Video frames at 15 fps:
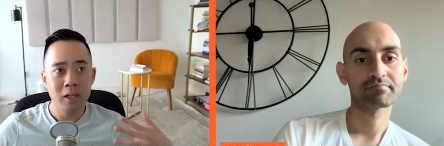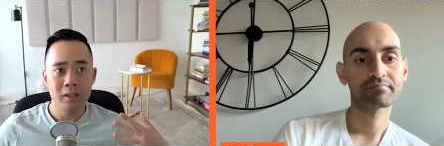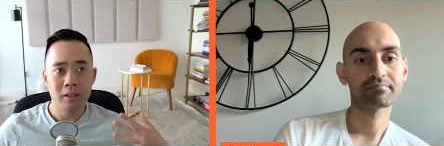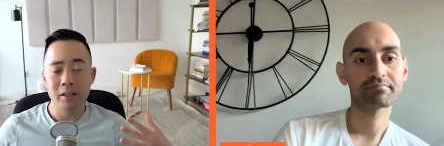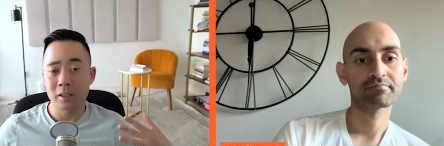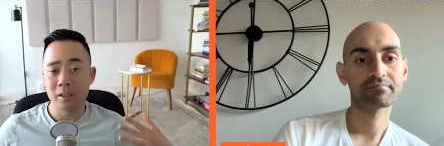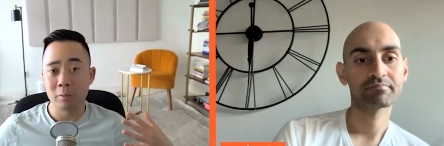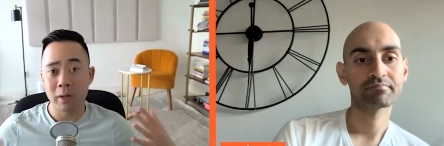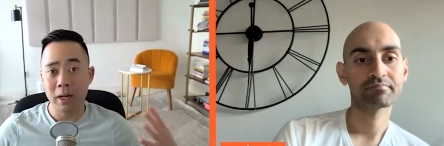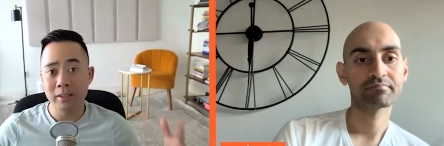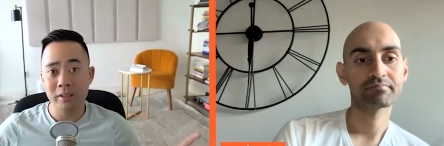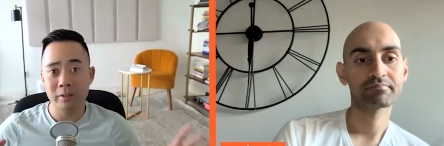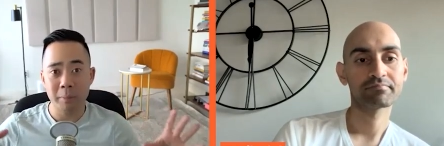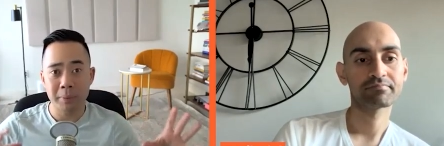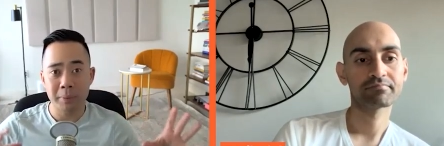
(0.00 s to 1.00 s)
Speaker 1: The the
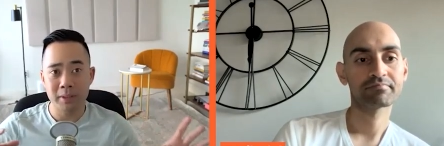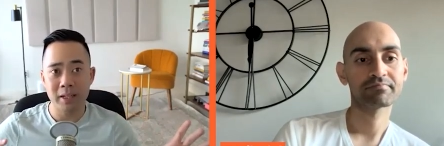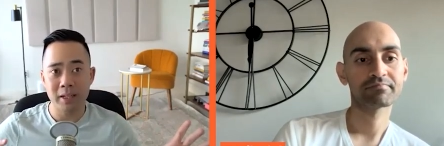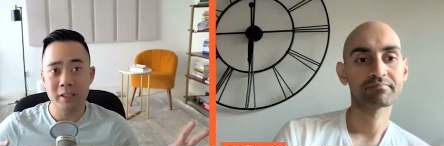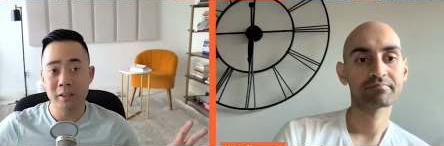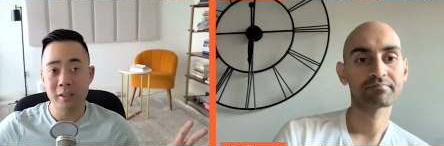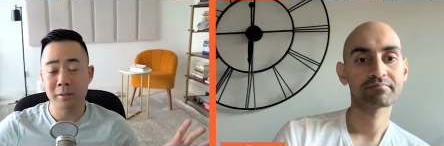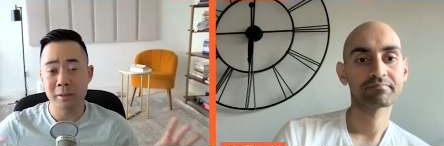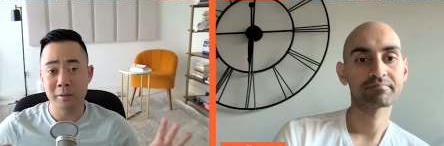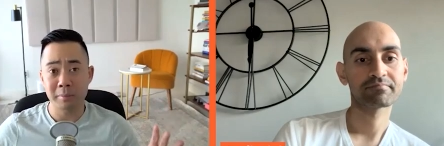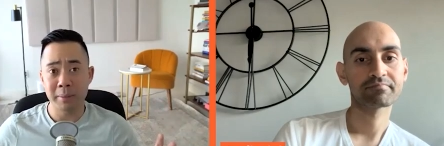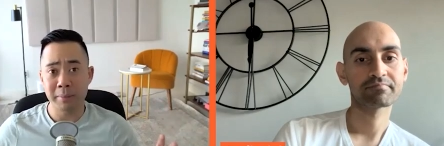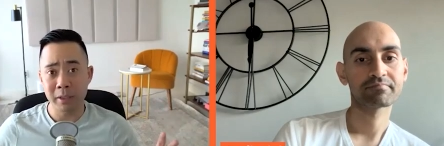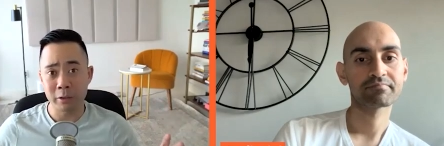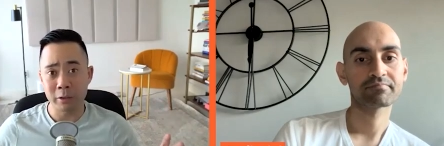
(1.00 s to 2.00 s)
rest of the percentages is
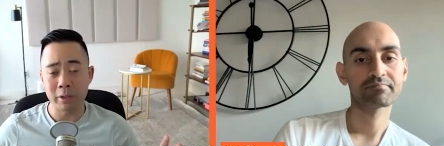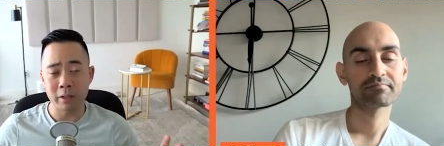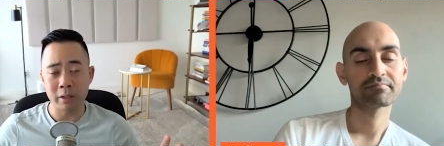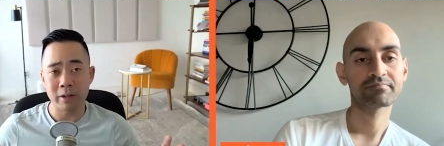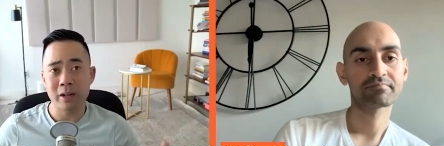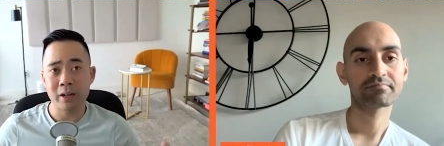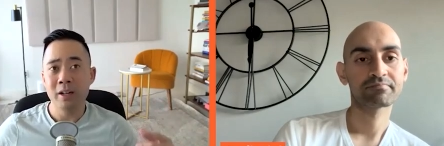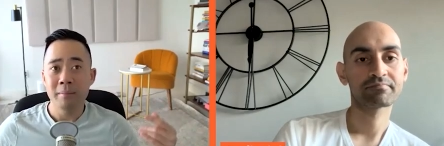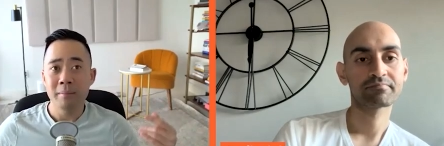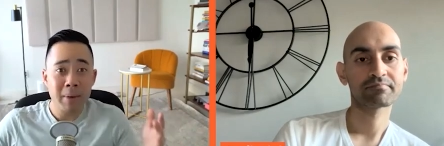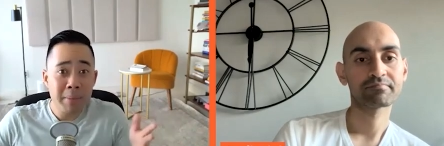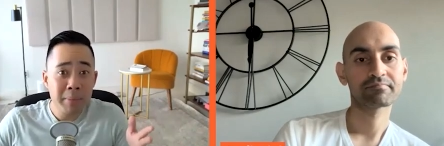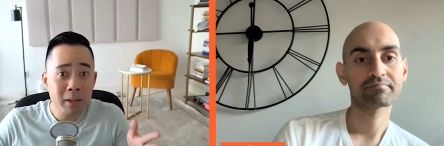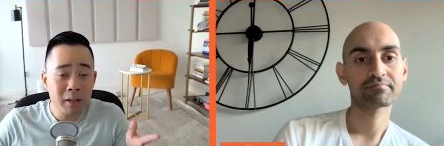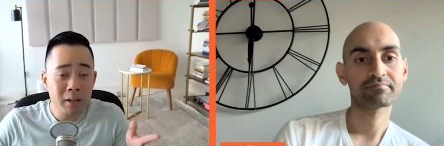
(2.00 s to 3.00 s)
maybe doing, right?
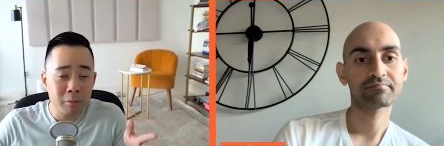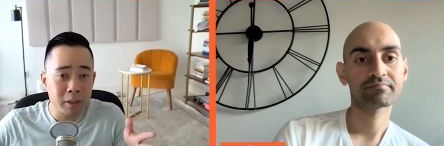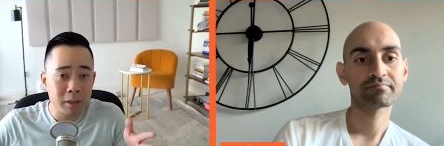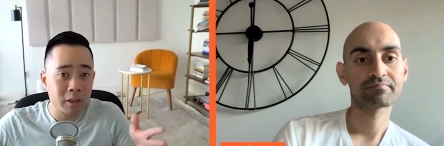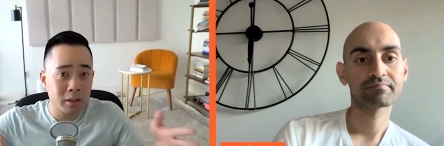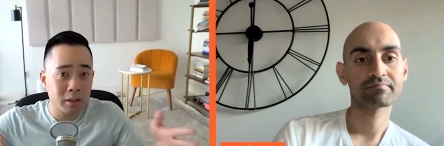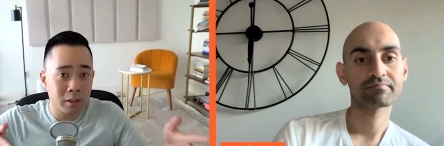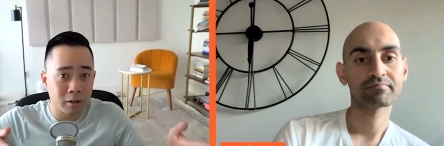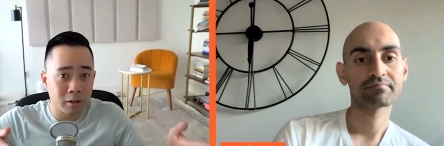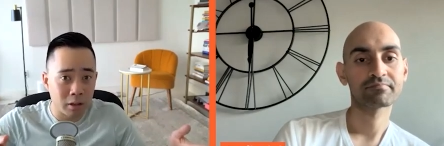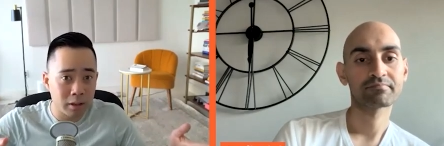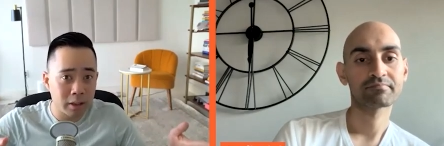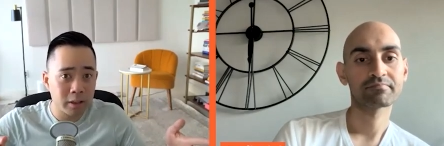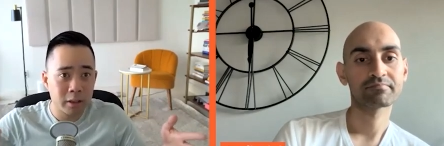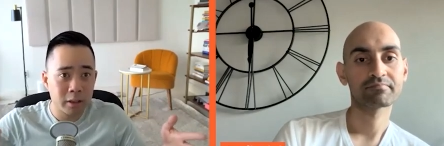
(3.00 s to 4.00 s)
Maybe a little when you're a little
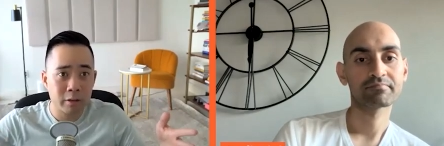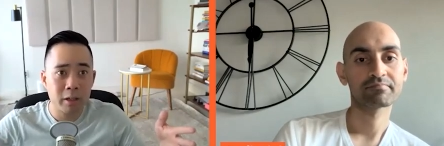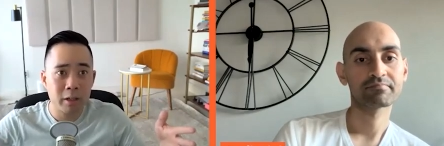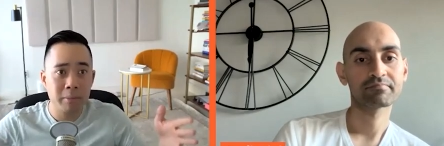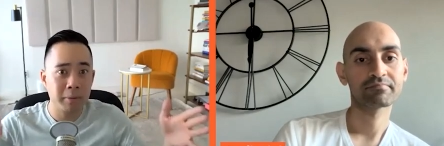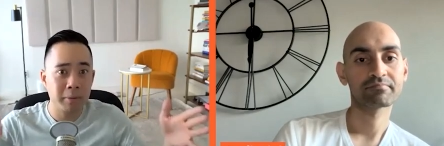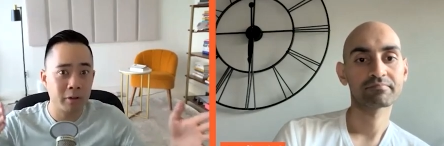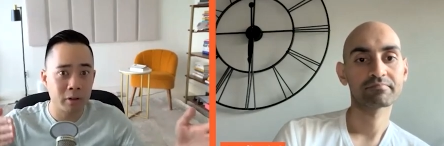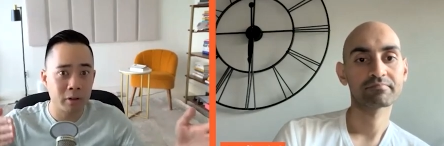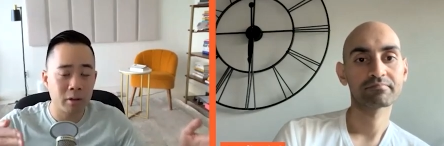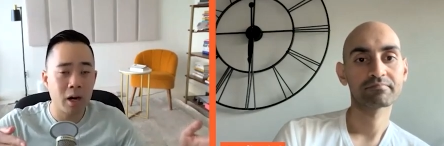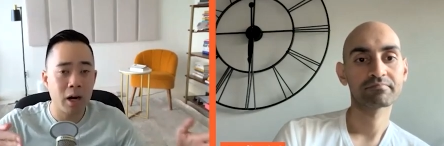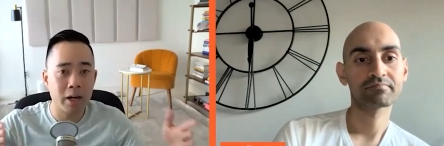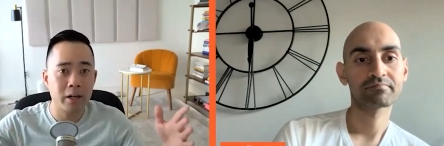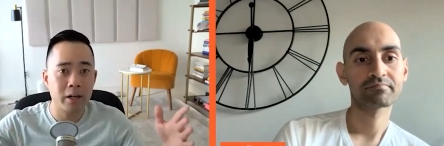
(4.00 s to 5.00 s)
earlier in your career, maybe it's a little
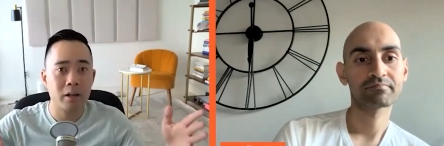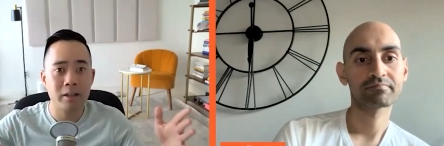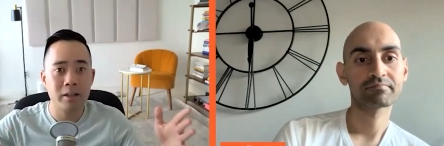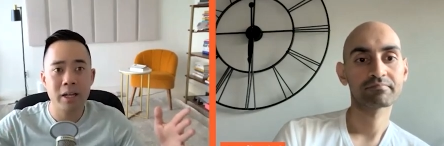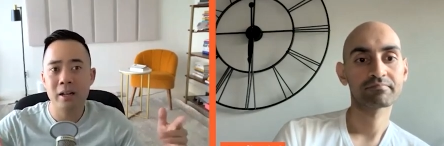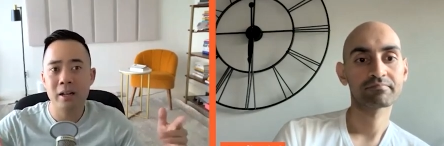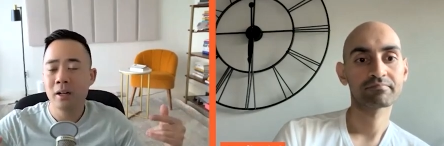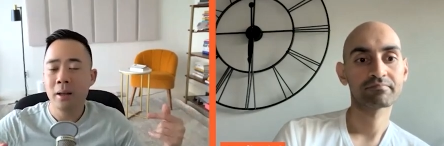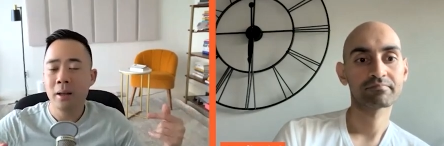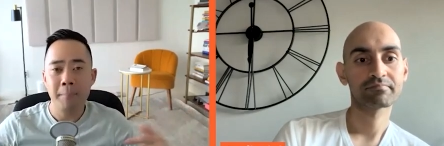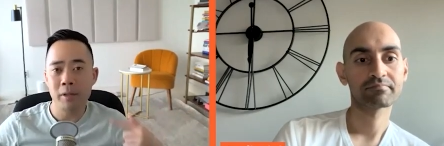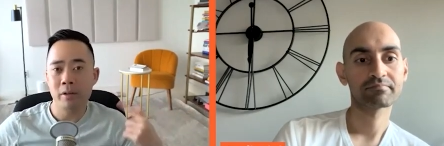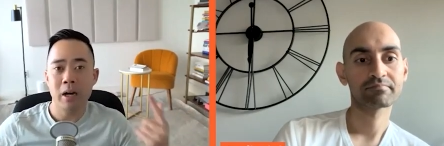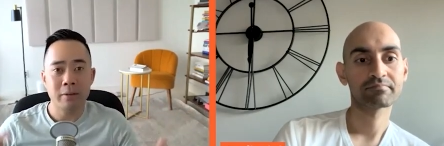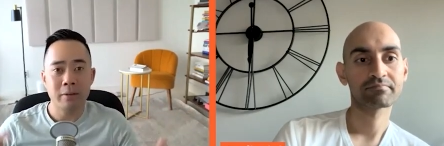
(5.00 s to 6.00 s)
higher on that,
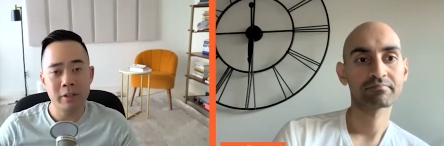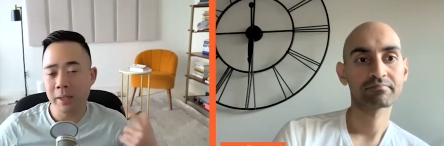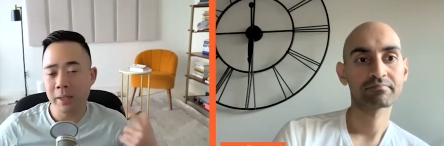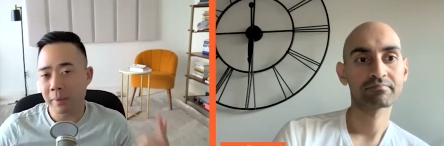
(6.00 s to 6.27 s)
but you have to keep